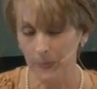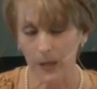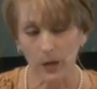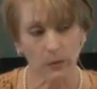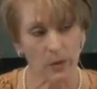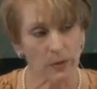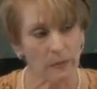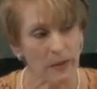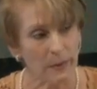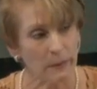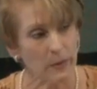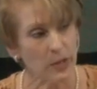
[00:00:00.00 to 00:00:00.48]

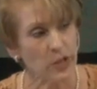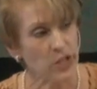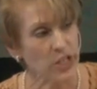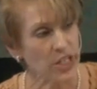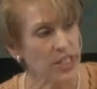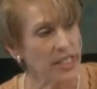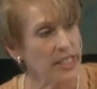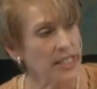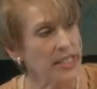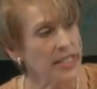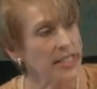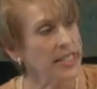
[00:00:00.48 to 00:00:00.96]
Remember,
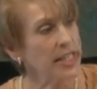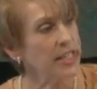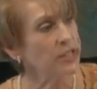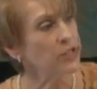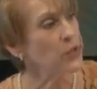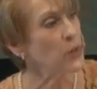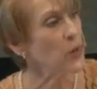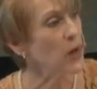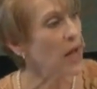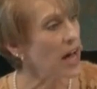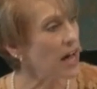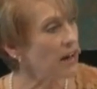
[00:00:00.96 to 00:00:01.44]
Jesus said,
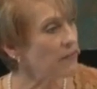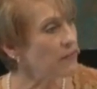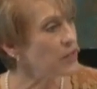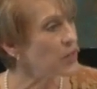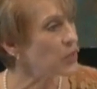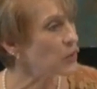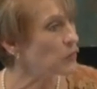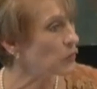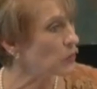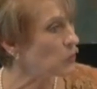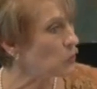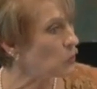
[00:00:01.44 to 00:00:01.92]
You have
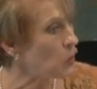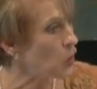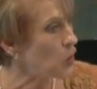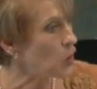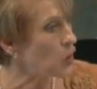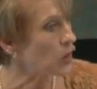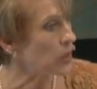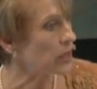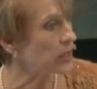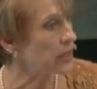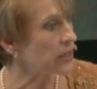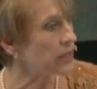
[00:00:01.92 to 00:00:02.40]
no
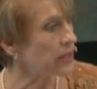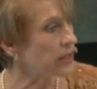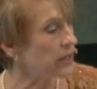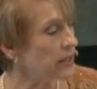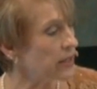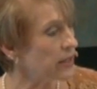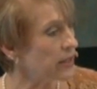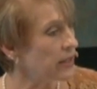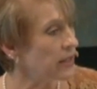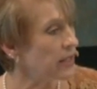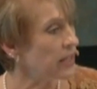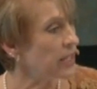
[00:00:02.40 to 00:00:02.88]
reward
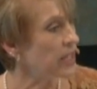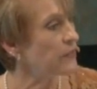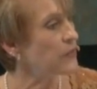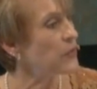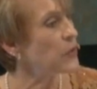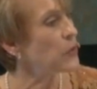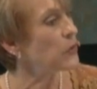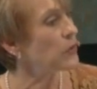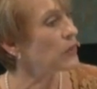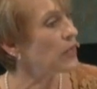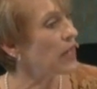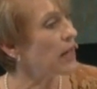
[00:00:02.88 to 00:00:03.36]
if
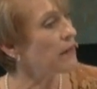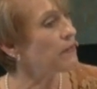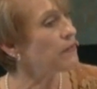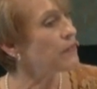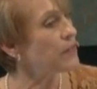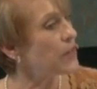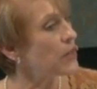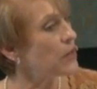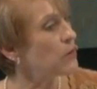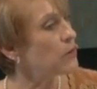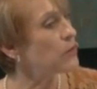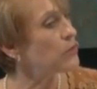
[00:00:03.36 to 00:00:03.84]
you
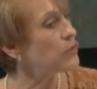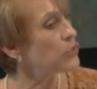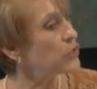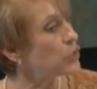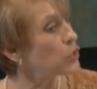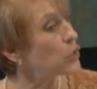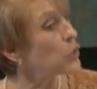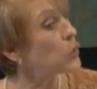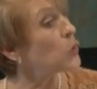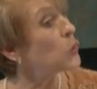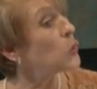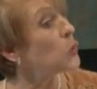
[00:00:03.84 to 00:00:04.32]
love those
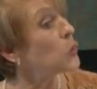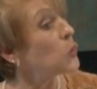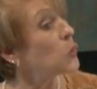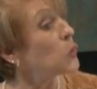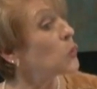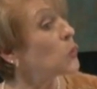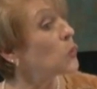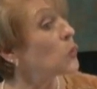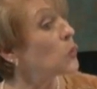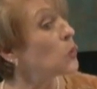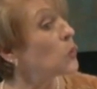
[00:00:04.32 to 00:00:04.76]
who